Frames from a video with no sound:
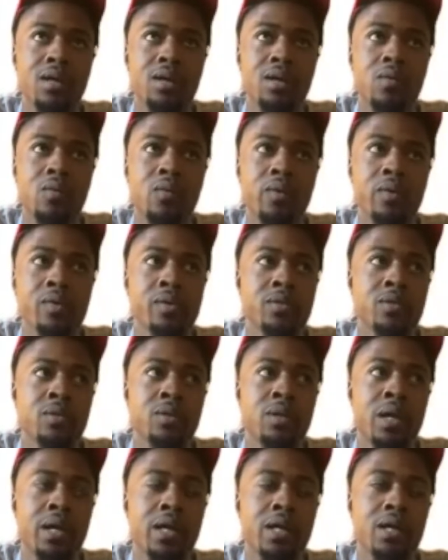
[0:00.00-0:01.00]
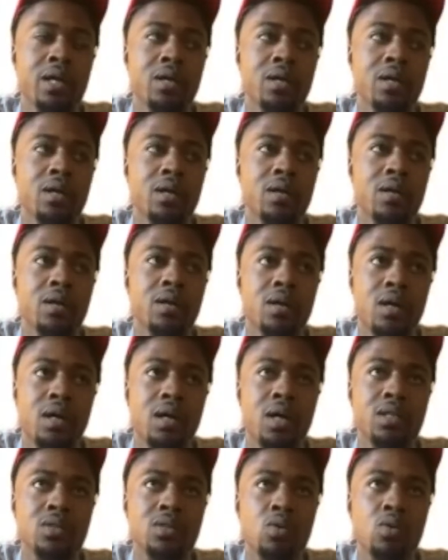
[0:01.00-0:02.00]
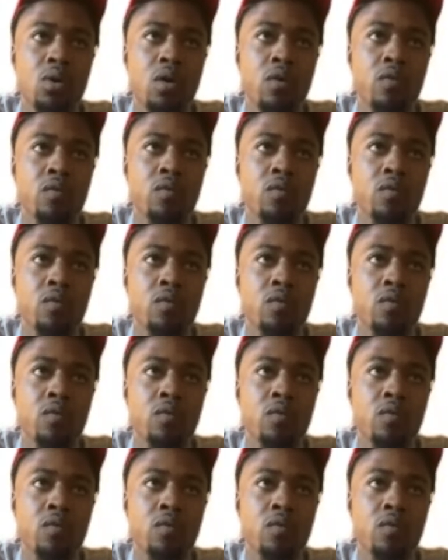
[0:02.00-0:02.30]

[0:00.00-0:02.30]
we was on like a 12,